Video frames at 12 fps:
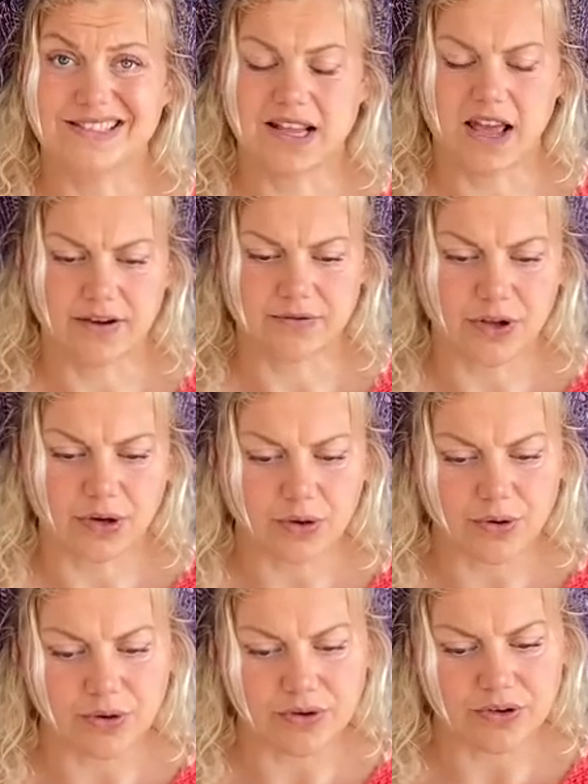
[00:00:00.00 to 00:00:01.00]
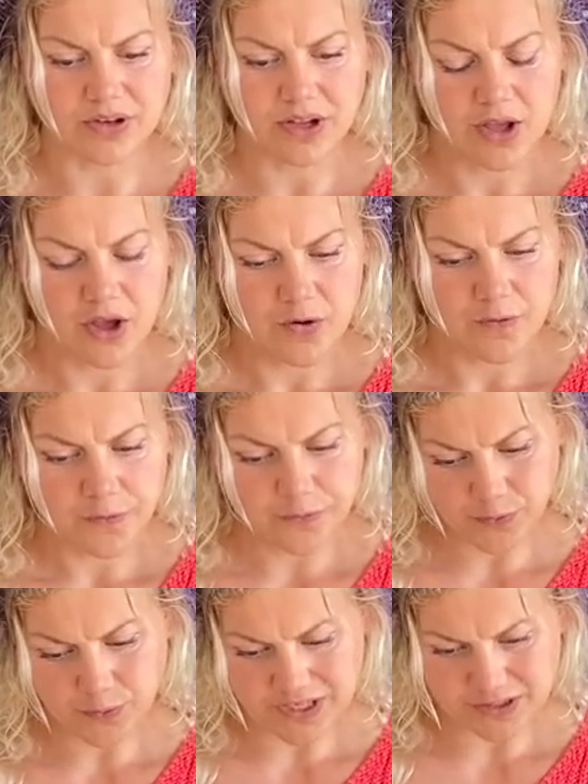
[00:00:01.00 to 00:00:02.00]
They have not learned
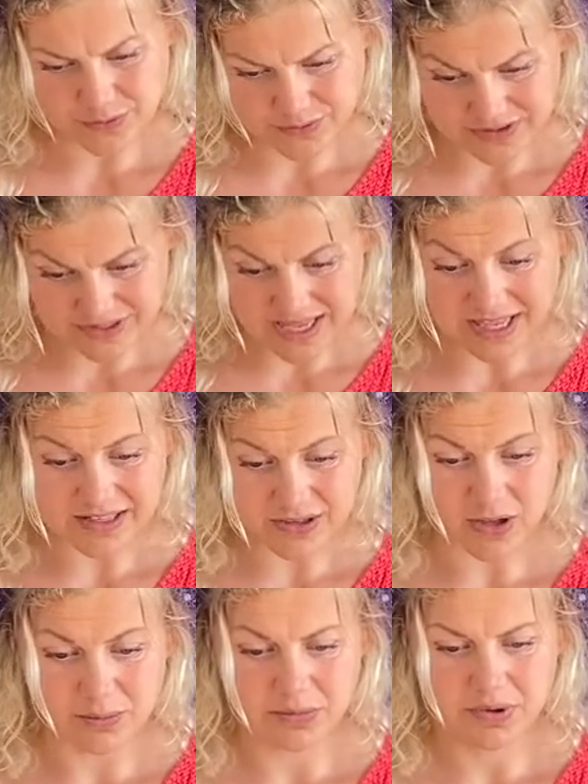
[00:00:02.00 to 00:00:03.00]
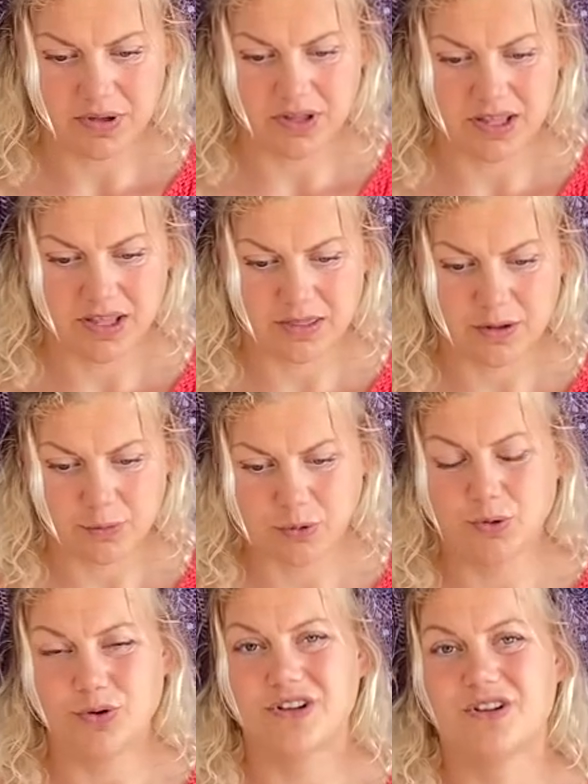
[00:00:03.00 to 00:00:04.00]
fully to stand up in the
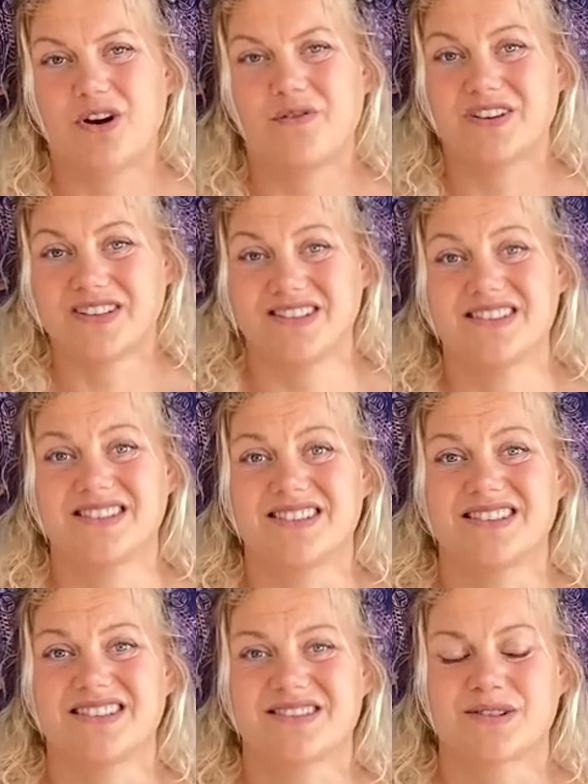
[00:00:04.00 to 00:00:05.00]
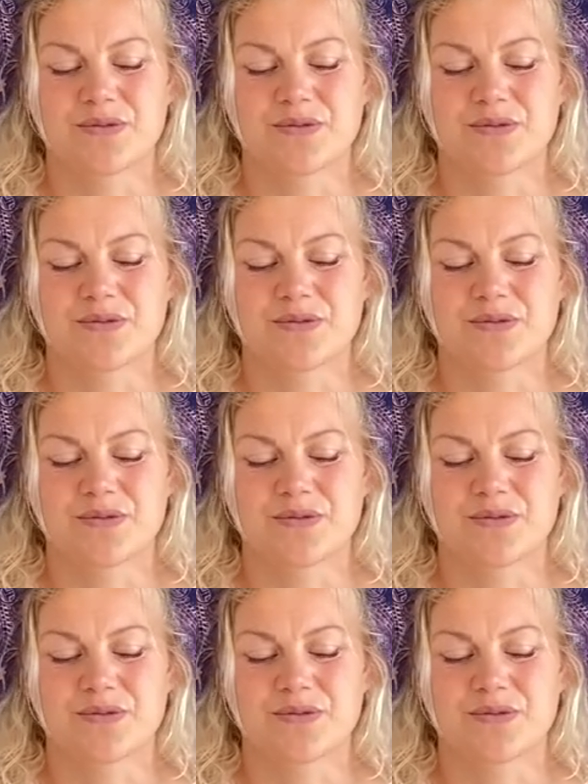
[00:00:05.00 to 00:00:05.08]
beauty of existence.